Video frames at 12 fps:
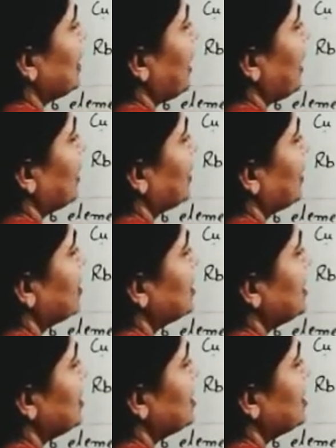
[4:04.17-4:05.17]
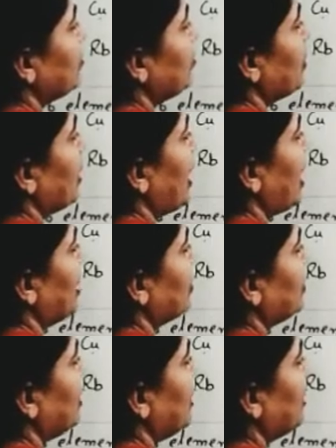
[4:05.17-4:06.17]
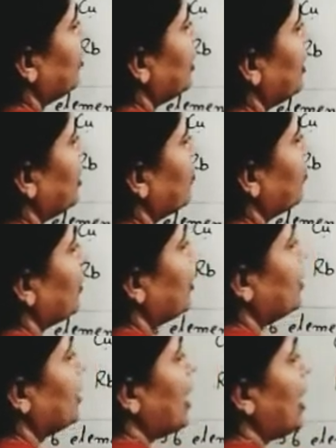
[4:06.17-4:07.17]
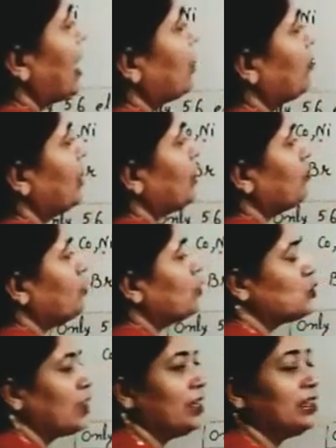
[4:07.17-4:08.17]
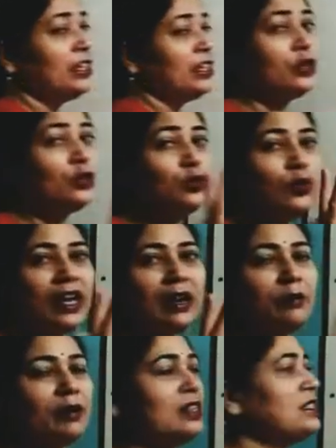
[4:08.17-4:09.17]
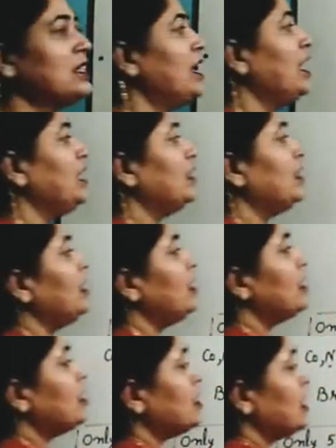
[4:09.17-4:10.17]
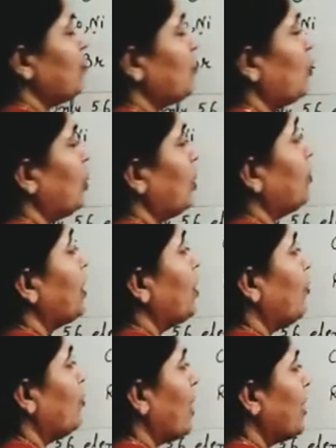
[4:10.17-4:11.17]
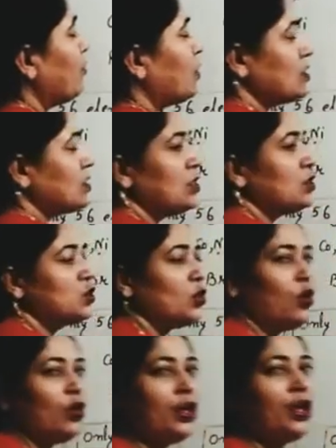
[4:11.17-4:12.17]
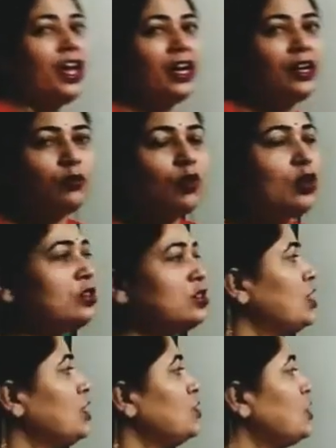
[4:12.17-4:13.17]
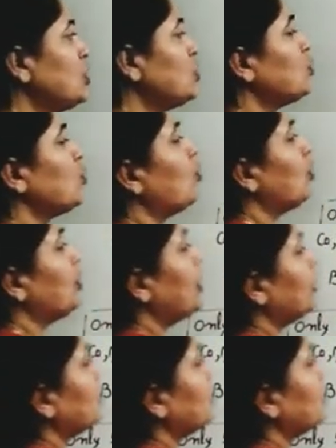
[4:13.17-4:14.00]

here that cesium and the lanthanum, they are being put together, the 2 elements, in the same column. Why was this so? It was just only